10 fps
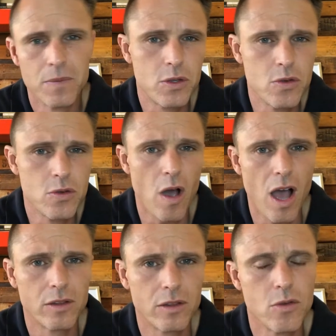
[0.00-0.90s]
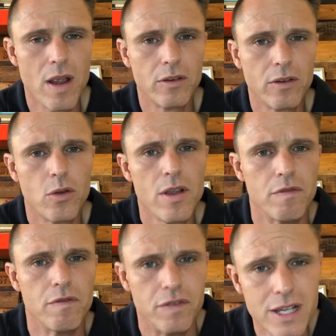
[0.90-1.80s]
to
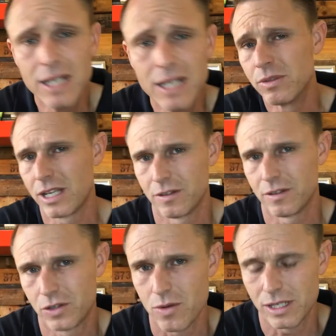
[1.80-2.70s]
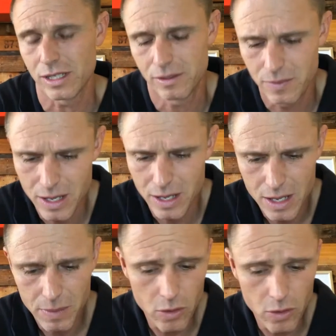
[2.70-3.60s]
reveal himself to us.
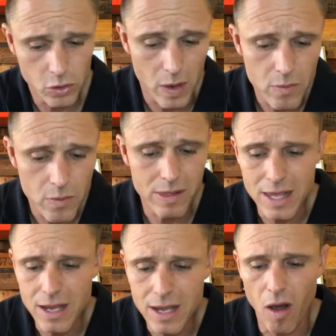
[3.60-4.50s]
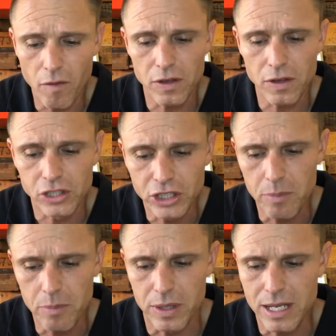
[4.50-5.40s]
Because when we think of a
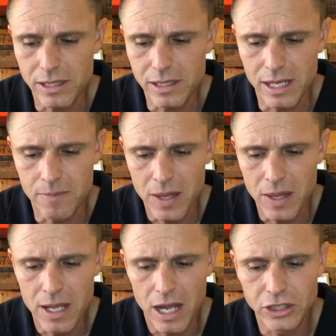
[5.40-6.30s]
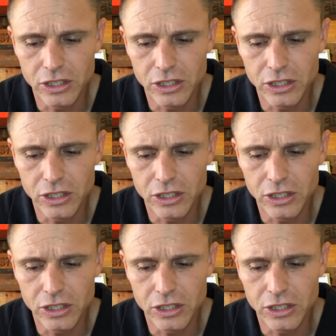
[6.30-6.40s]
shepherd, a